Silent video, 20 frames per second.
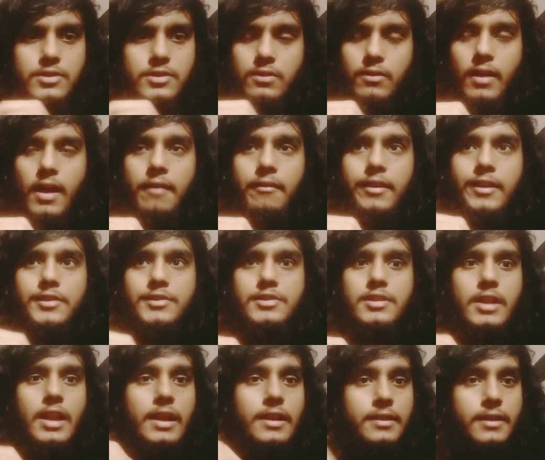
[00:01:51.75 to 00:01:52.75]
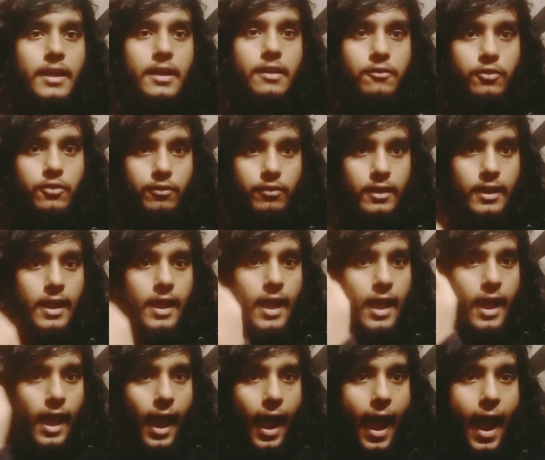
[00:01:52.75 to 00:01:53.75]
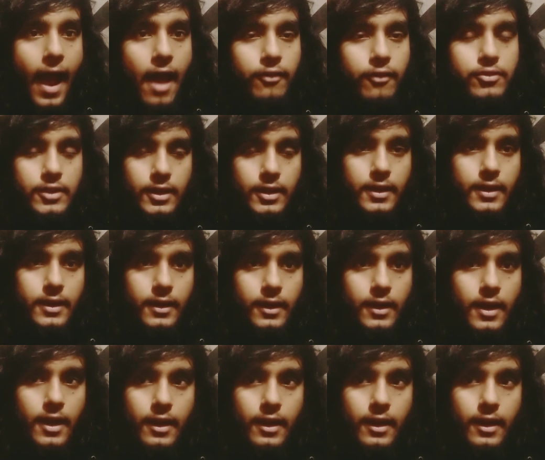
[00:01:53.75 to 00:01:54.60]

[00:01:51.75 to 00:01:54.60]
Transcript: or gravitational anything we will have there.